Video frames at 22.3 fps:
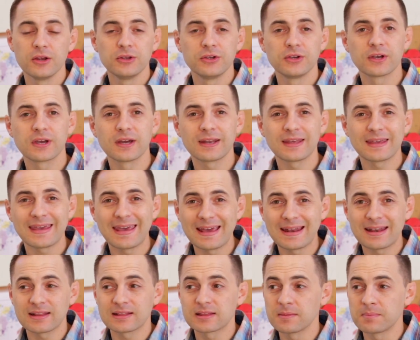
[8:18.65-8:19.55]
you're going to
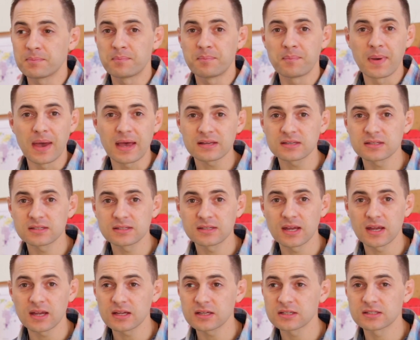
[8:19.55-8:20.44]
edit the best
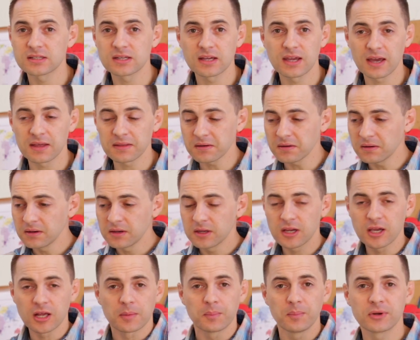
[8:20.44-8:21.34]
takes together,
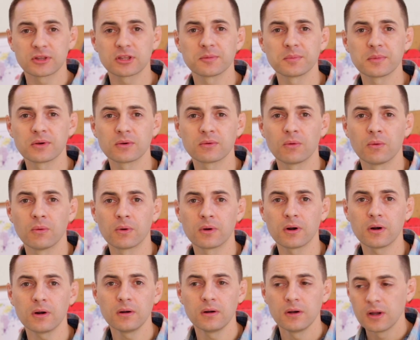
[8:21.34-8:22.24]
you're going to put them in
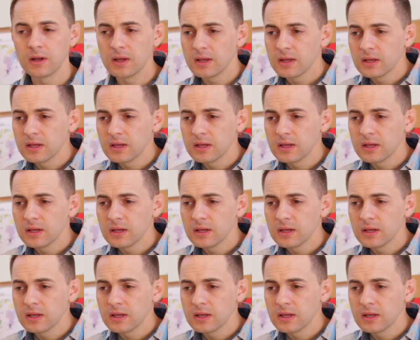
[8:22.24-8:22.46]
order,